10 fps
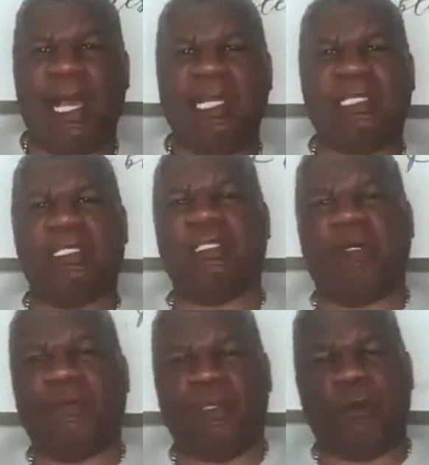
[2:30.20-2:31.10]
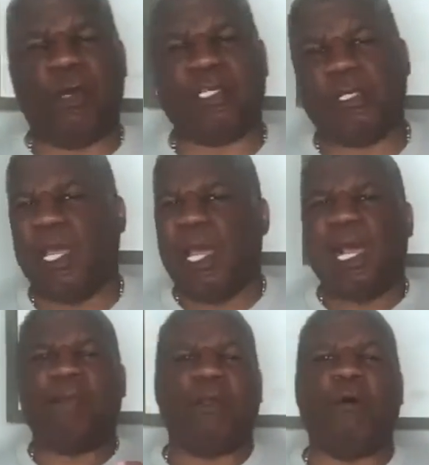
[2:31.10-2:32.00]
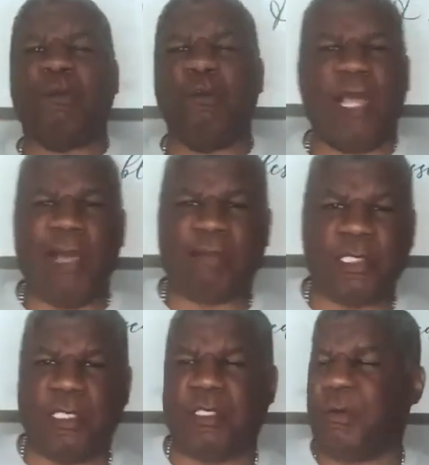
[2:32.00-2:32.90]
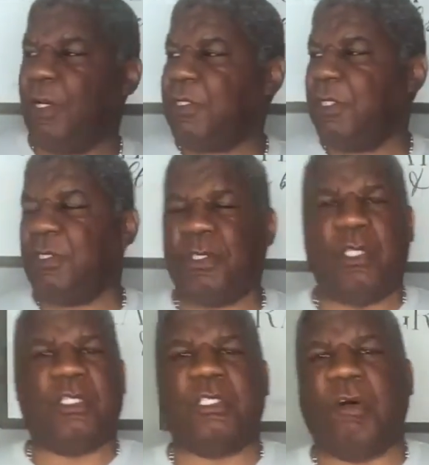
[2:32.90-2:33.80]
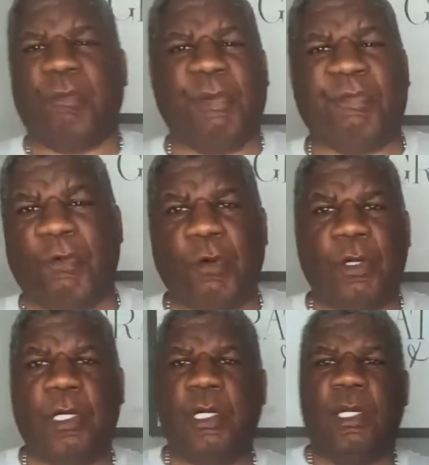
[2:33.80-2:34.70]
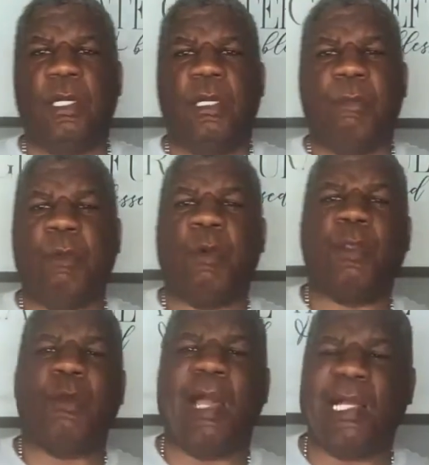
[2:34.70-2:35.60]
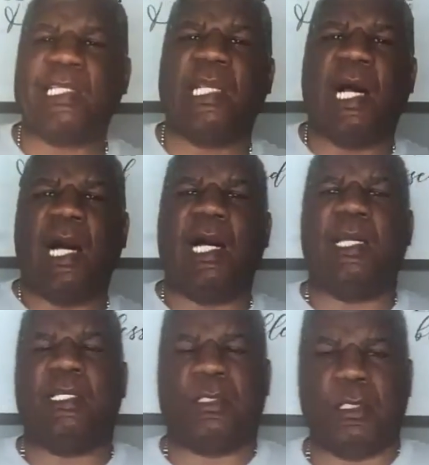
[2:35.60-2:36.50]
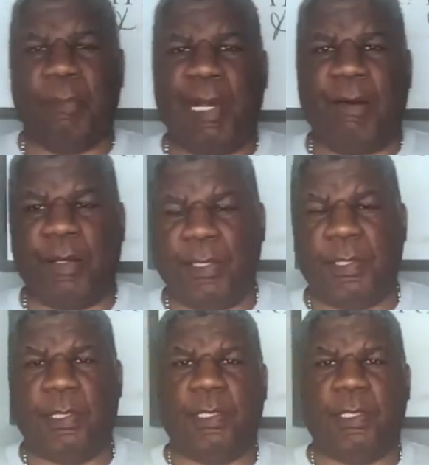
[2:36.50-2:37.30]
Ask yourself the question. I know you asked these questions to yourself before, but were you actually honest about it?